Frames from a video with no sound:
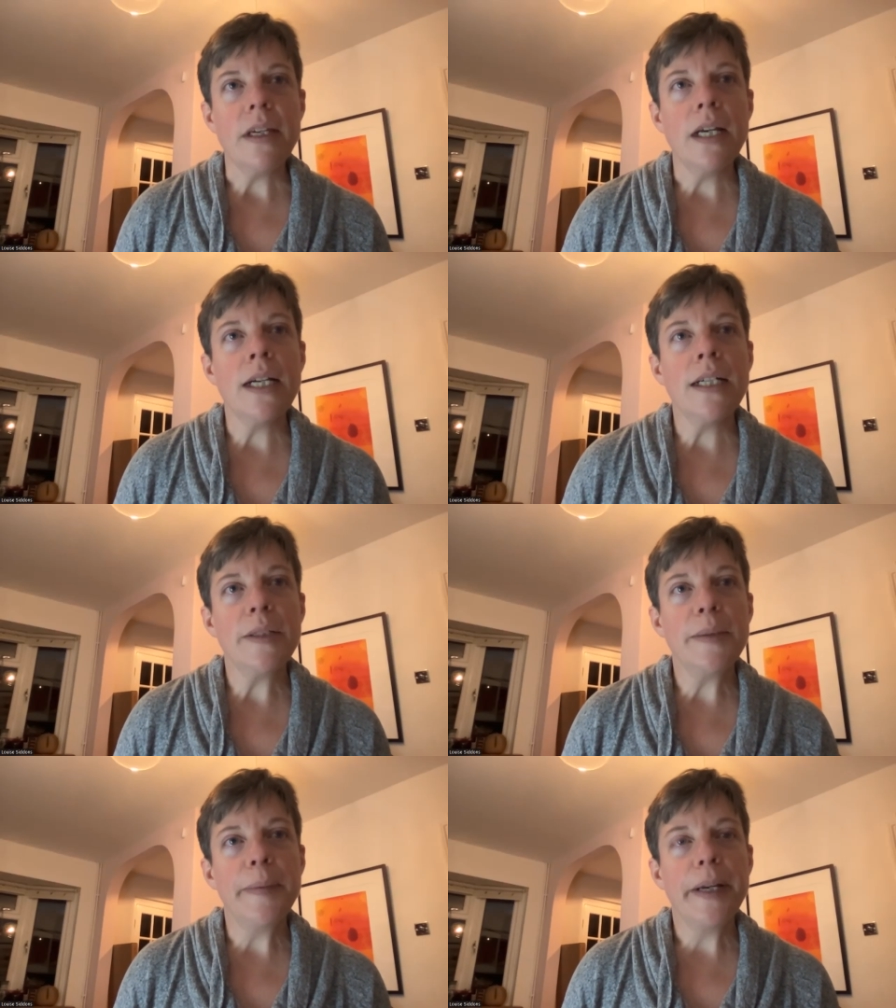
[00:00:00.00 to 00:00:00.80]

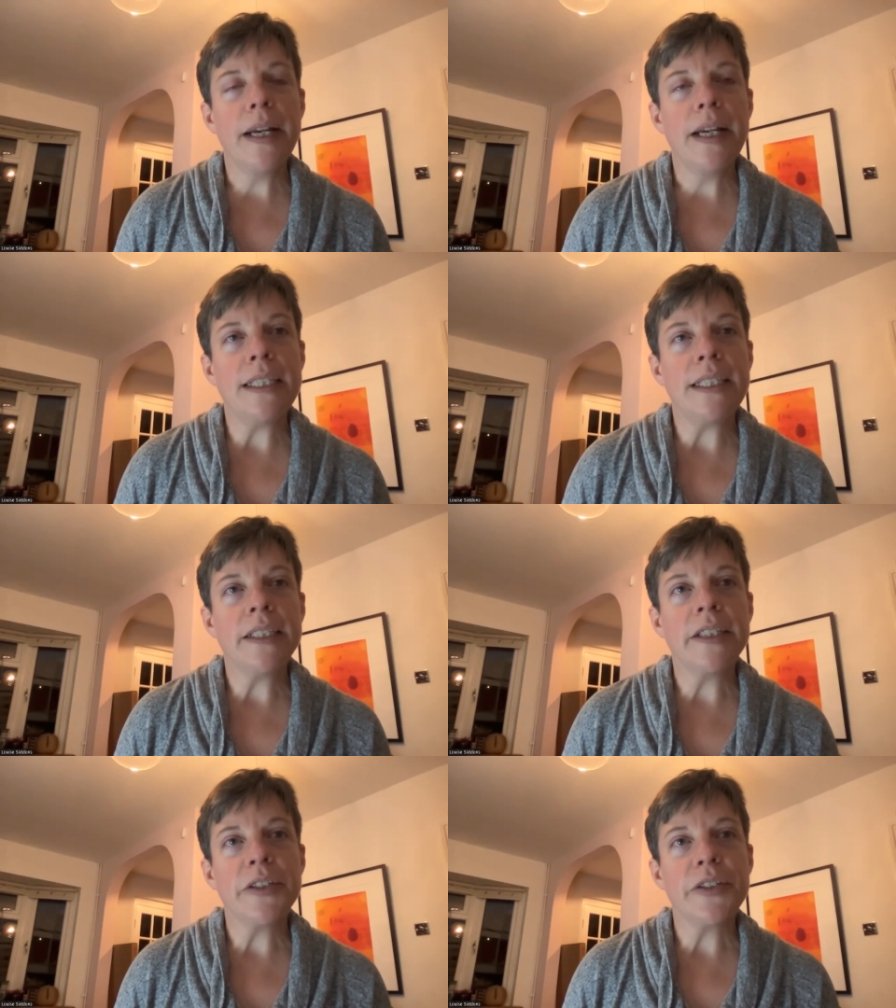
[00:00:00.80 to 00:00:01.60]
Um,
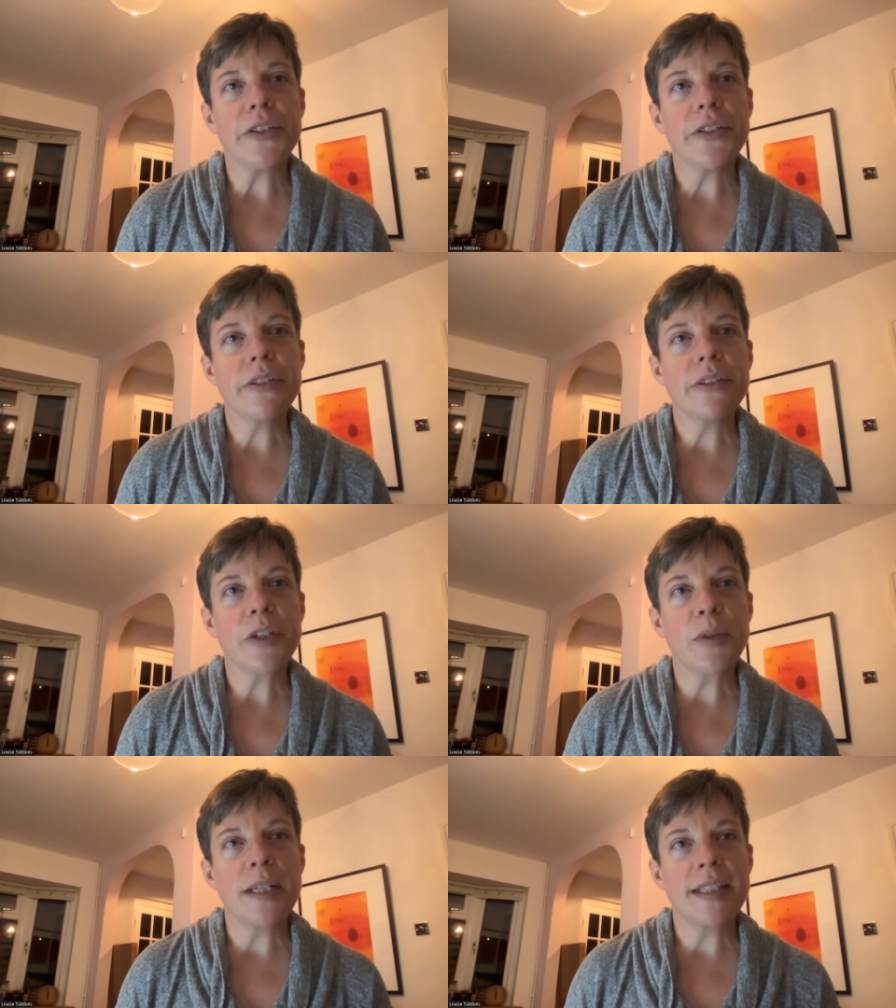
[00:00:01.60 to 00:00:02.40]
and
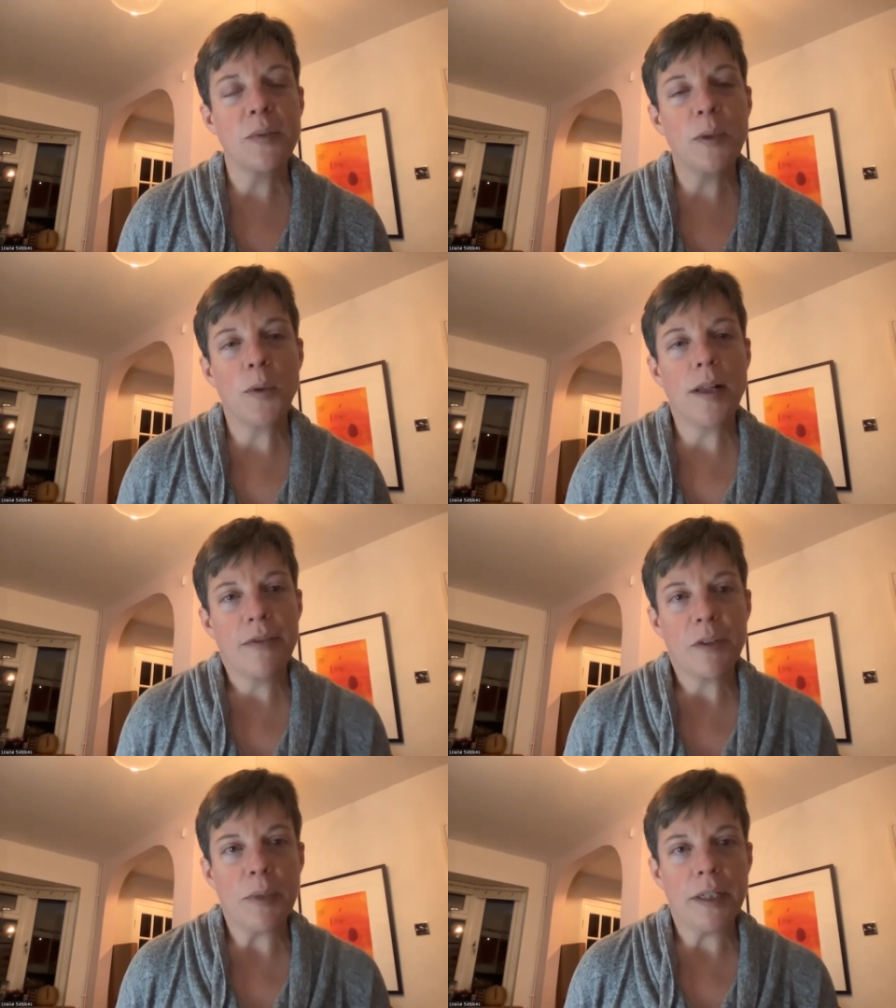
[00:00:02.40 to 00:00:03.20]
so I said, well, we'll
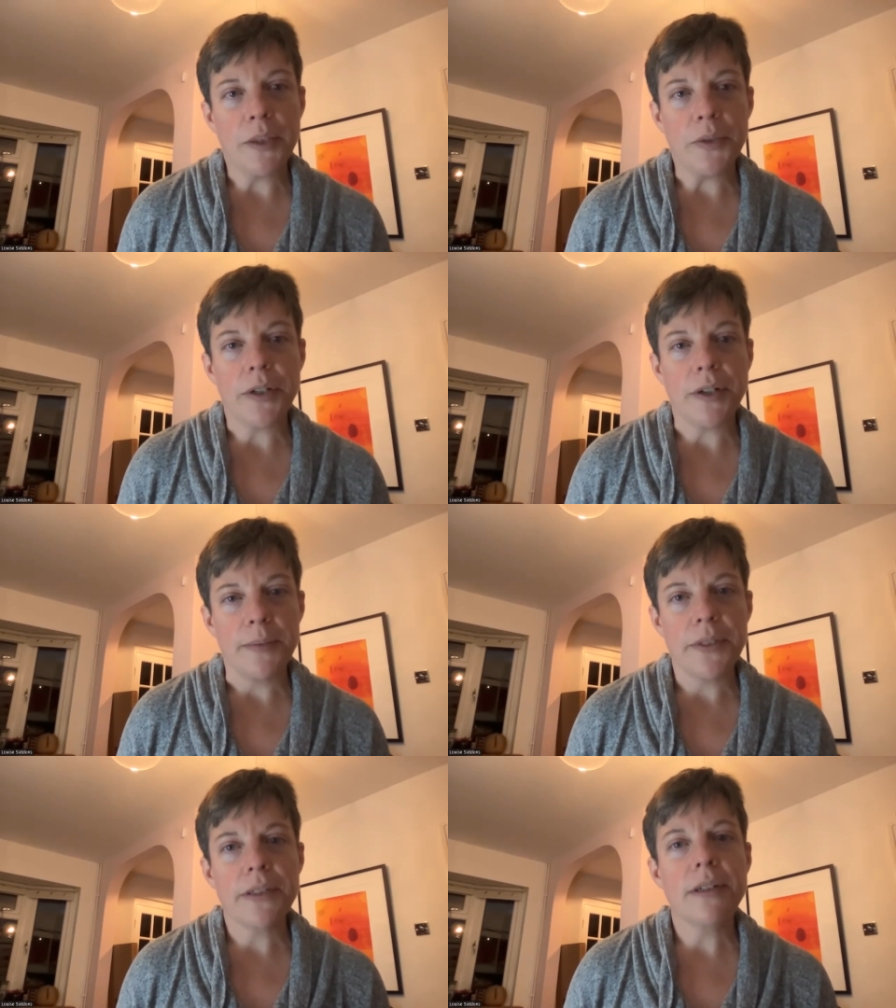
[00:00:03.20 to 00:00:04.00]
have to pick new
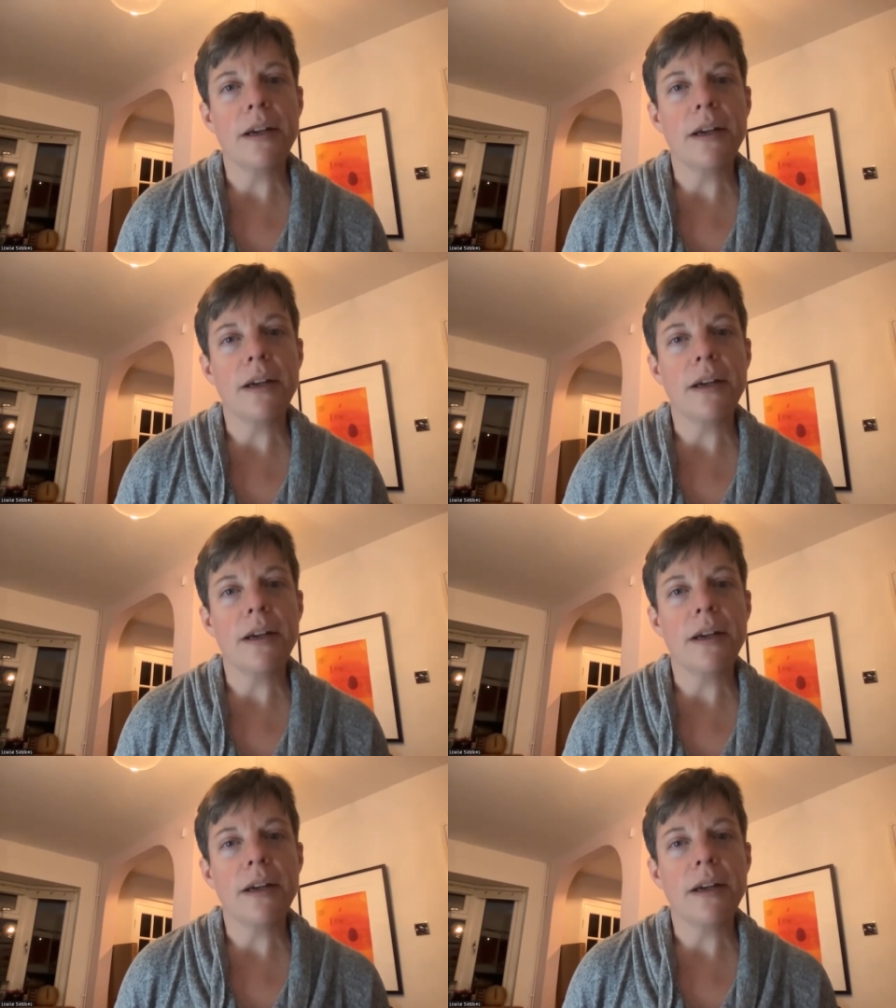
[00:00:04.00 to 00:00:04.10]
terms.